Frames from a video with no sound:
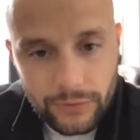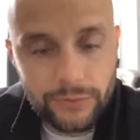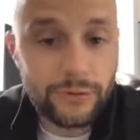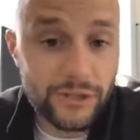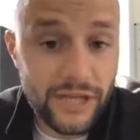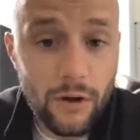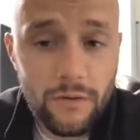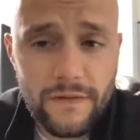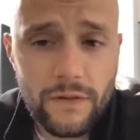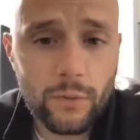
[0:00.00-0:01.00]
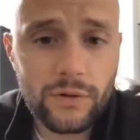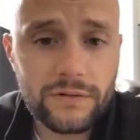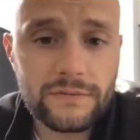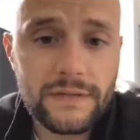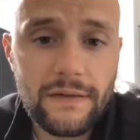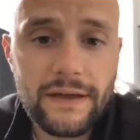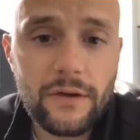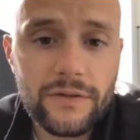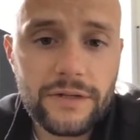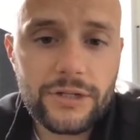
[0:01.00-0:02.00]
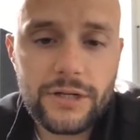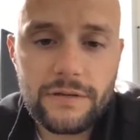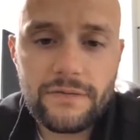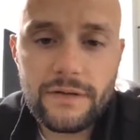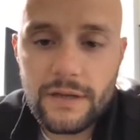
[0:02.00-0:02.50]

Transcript: yourself and the World Telehealth Initiative.